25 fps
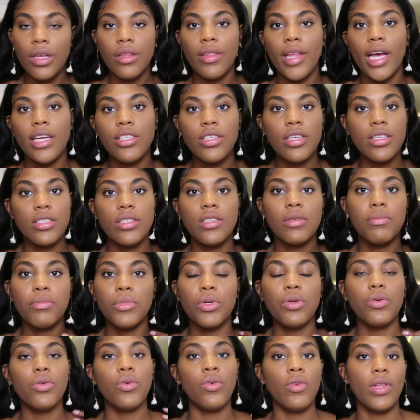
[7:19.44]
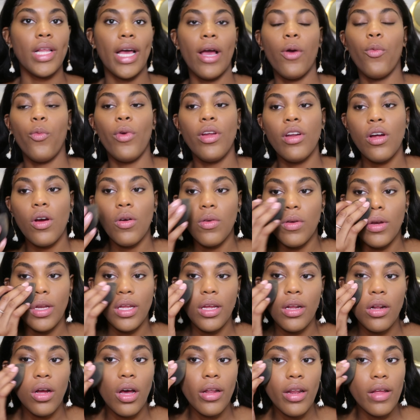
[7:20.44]
that's just the mood. Like, we don't
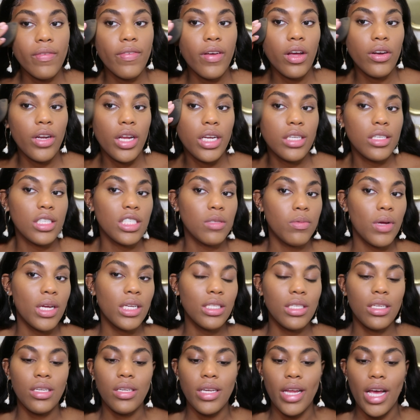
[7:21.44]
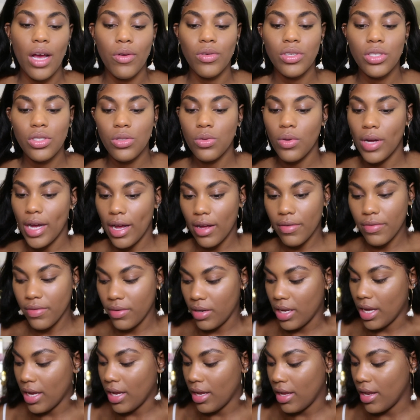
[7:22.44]
need all that foundation, especially now. It's too hot
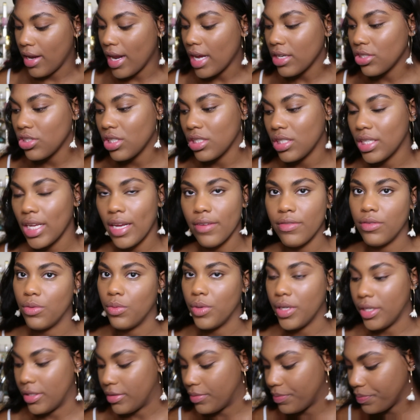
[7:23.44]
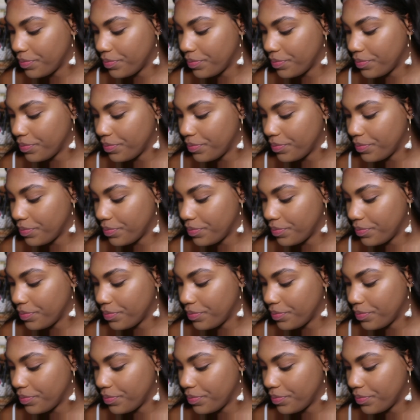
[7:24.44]
for that, and that's just everywhere.